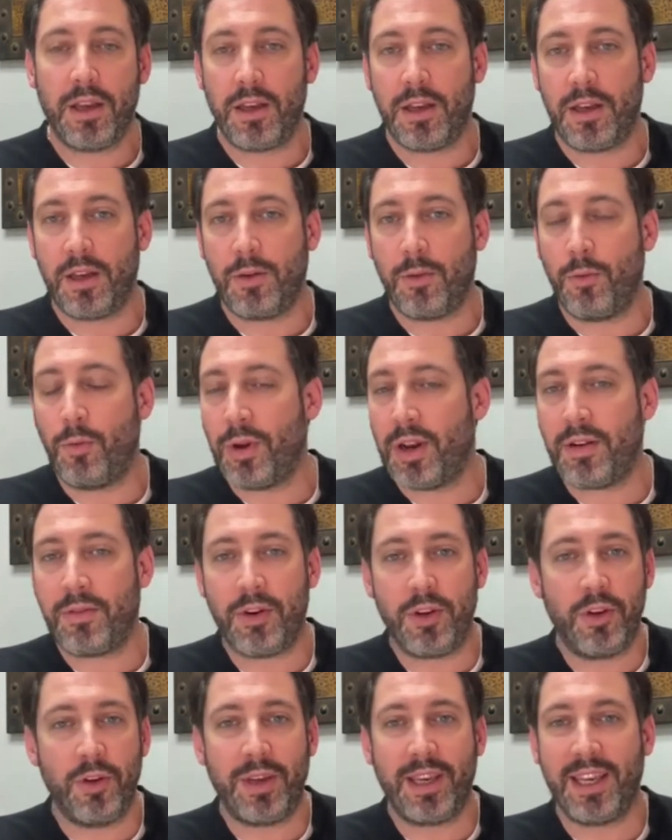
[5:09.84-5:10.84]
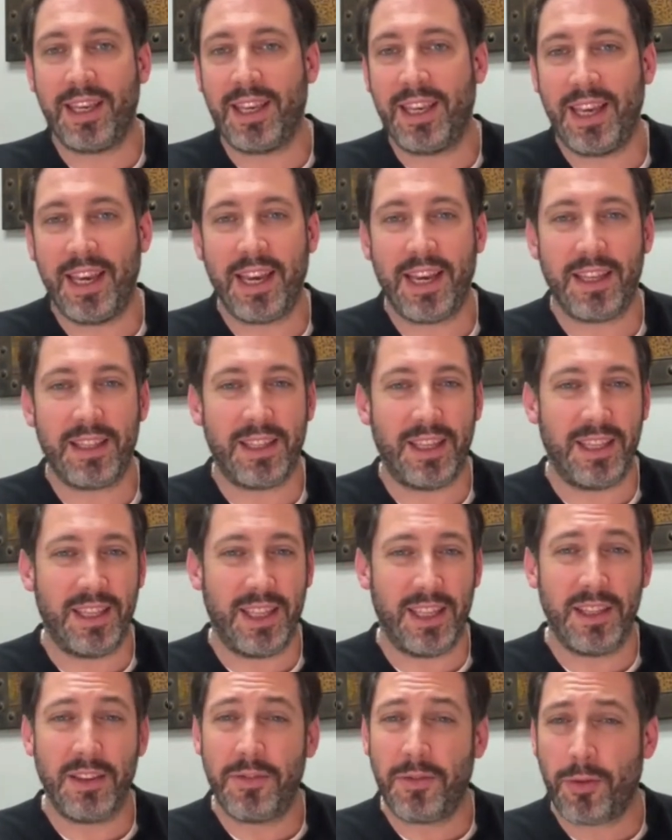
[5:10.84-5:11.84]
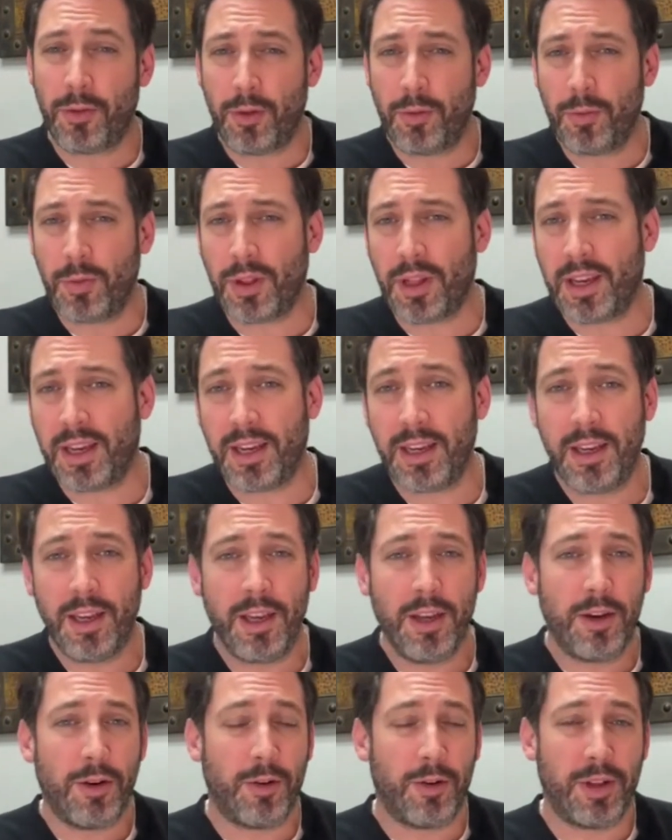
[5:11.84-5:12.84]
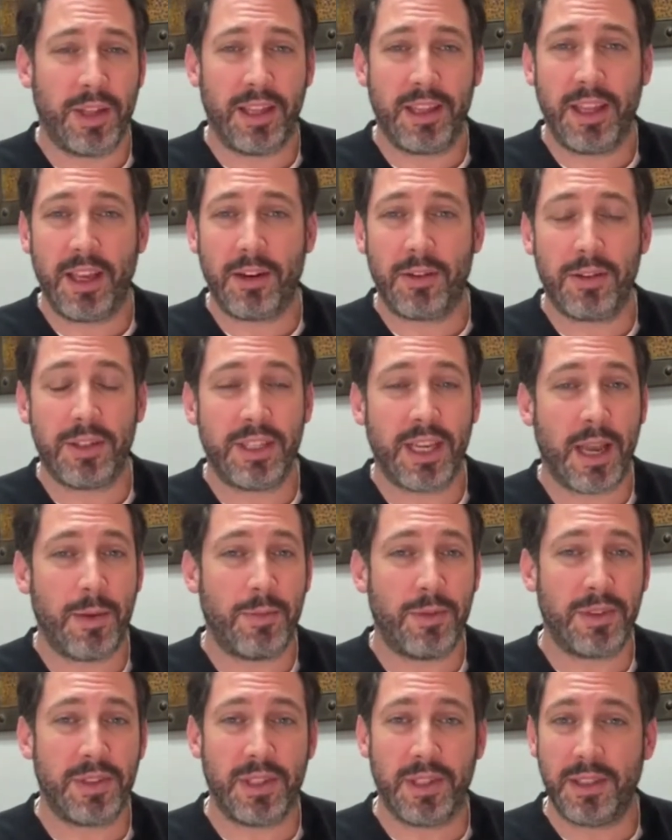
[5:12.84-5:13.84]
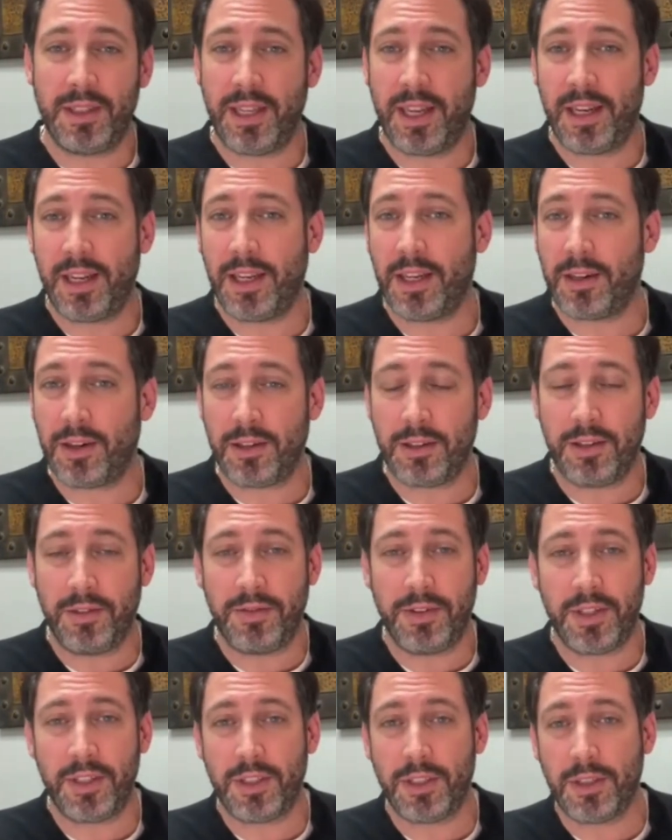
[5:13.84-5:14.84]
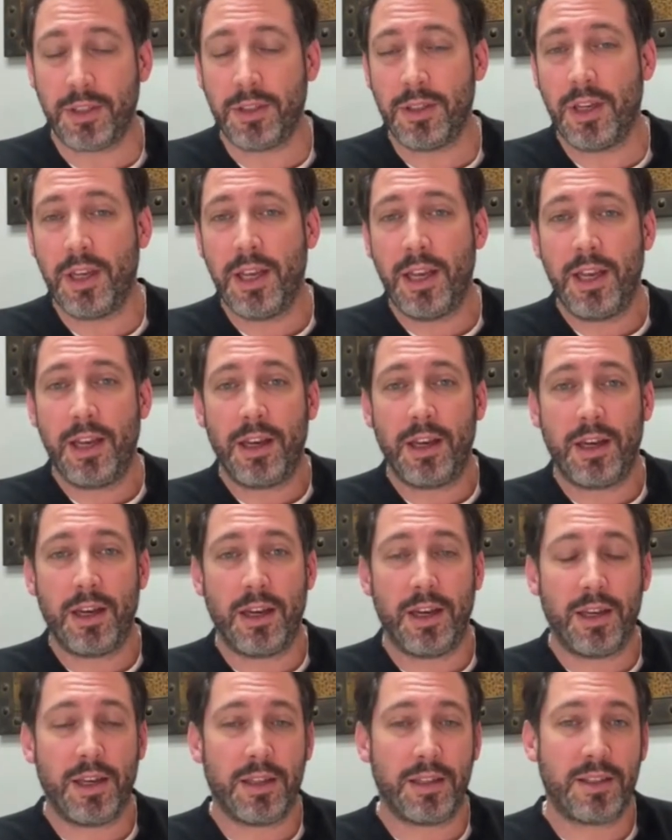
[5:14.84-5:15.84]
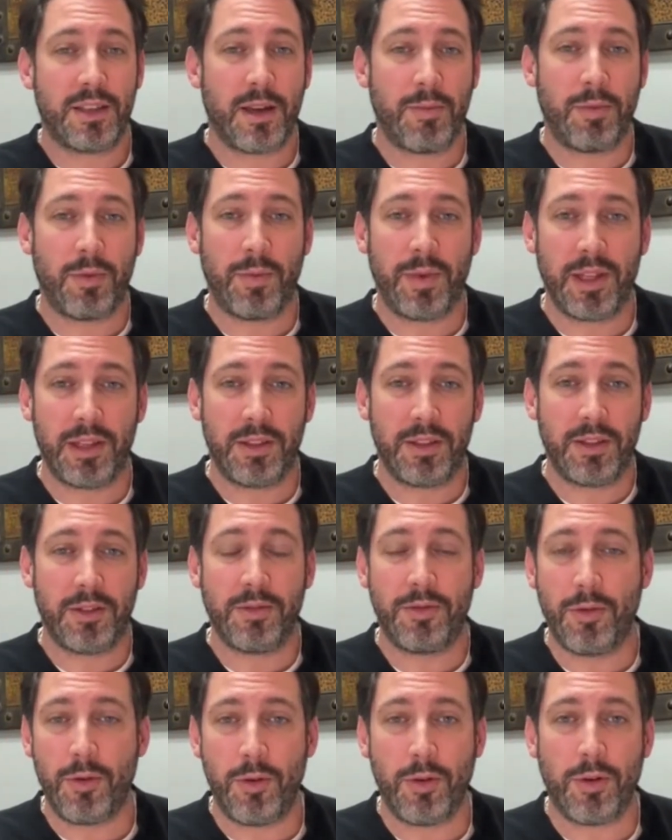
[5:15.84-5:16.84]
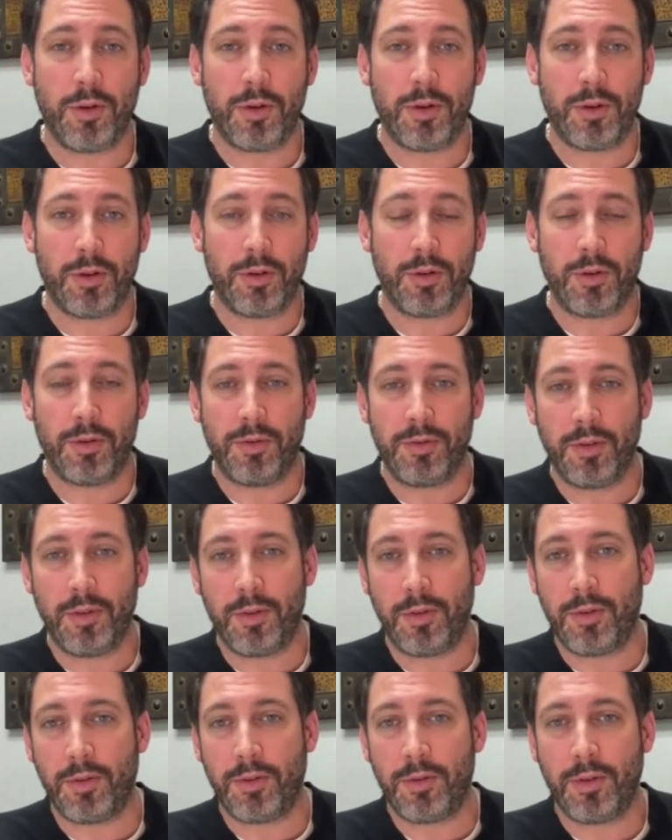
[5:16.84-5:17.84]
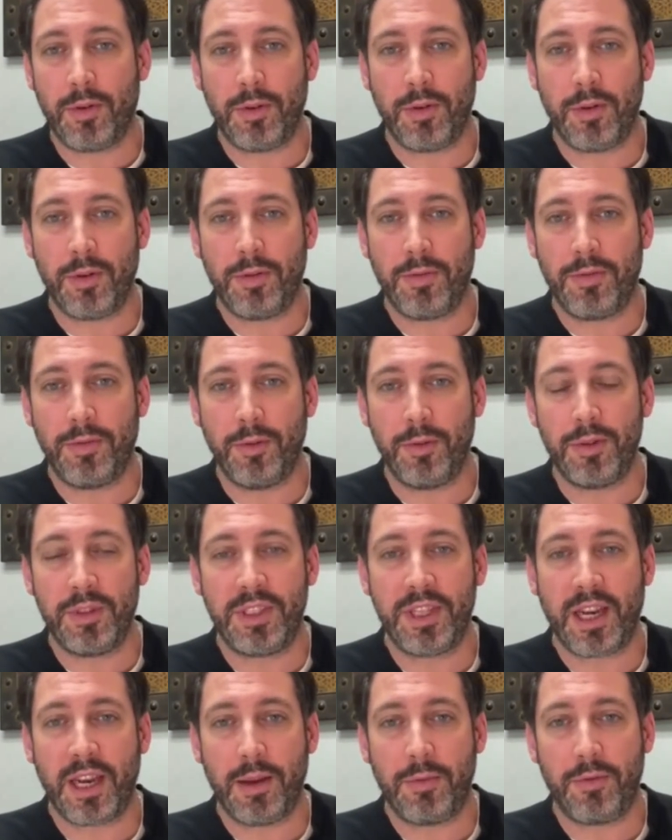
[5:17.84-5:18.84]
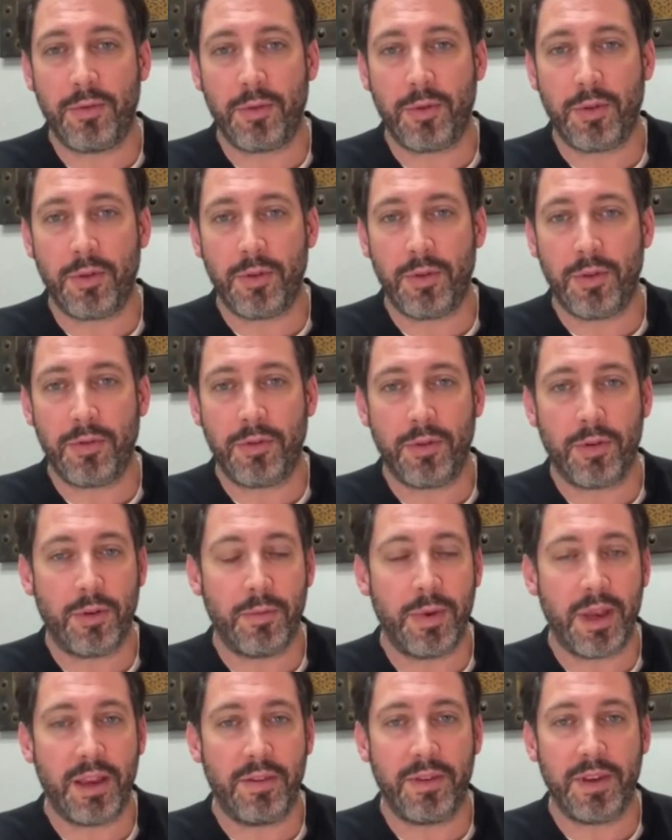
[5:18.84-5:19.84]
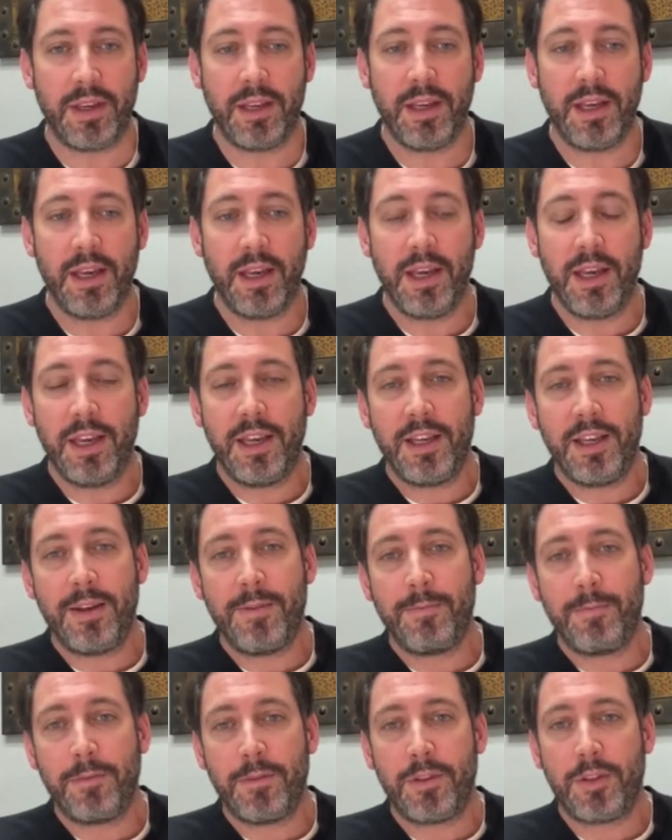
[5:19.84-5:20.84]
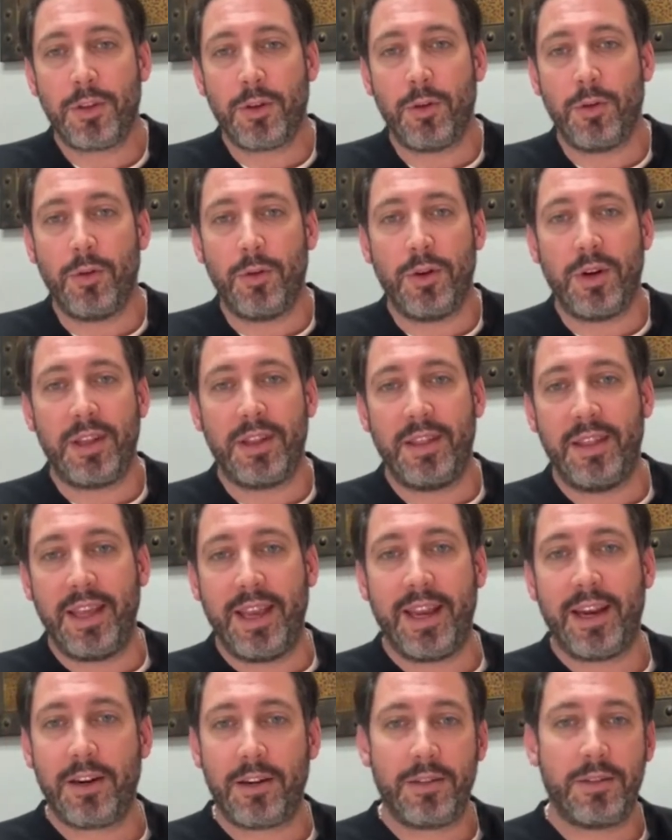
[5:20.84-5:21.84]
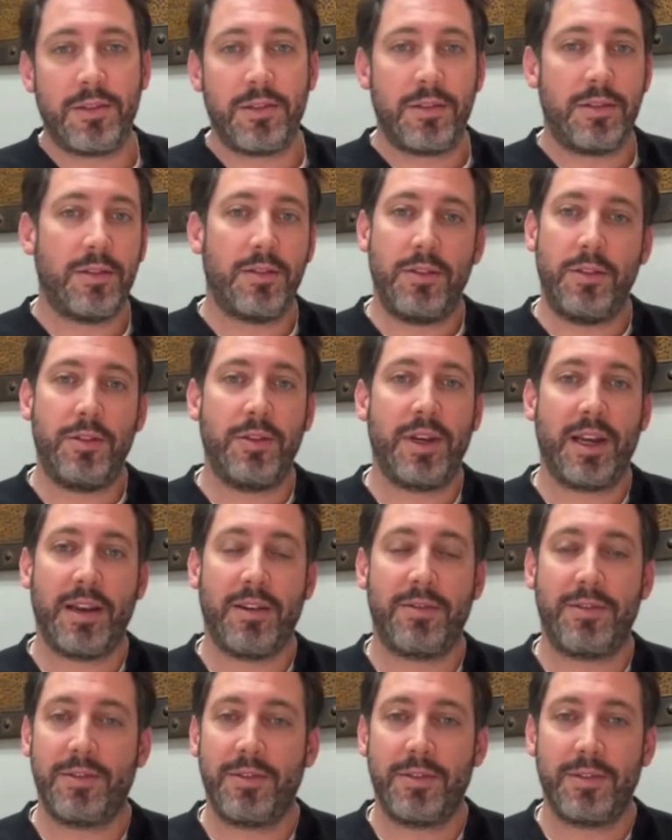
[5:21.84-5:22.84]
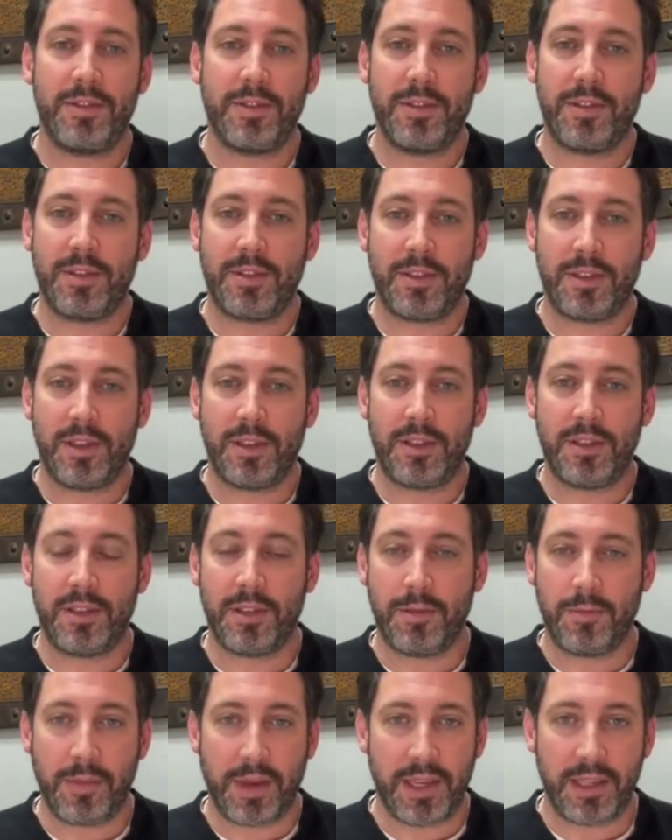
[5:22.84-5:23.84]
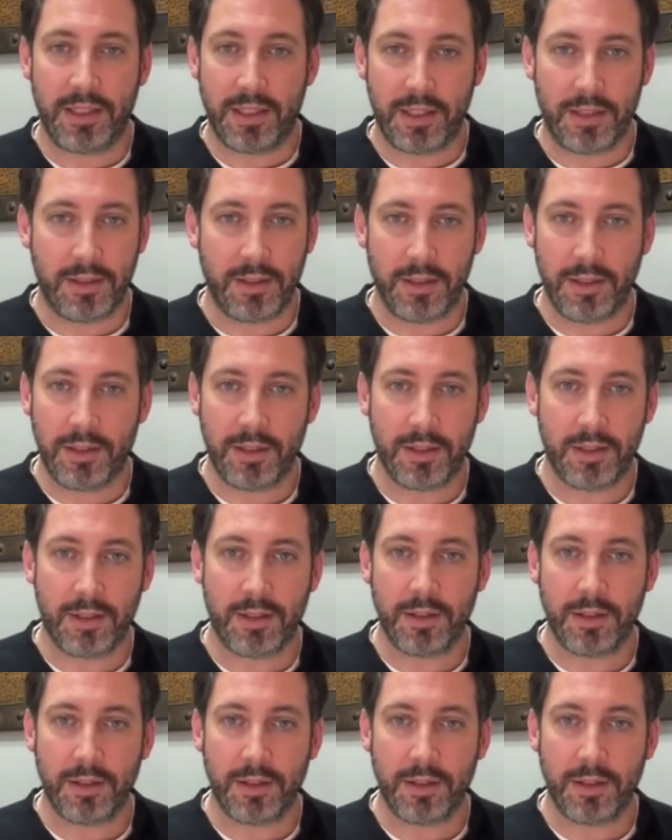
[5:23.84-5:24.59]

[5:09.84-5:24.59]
whatever you can get in any formula or any other type of synthetic artificial supplement for or food type for a baby. So there you have such an amazing